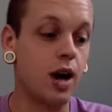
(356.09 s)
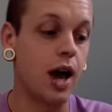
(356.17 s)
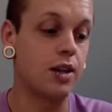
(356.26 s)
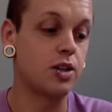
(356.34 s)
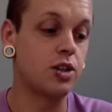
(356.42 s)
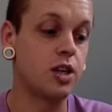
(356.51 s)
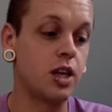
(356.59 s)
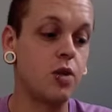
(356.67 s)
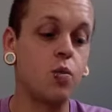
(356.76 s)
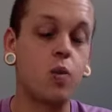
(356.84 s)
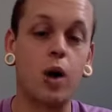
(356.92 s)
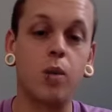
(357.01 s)
And C,
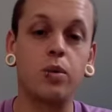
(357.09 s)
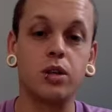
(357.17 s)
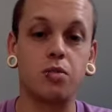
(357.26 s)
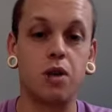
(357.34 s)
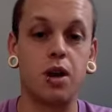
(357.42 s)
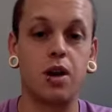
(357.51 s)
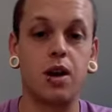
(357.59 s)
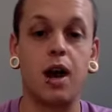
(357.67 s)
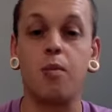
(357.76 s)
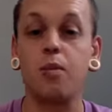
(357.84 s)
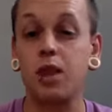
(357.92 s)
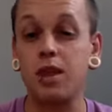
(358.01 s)
when was it written?
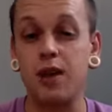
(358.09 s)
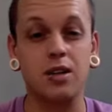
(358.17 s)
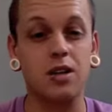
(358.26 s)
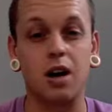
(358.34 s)
And within that is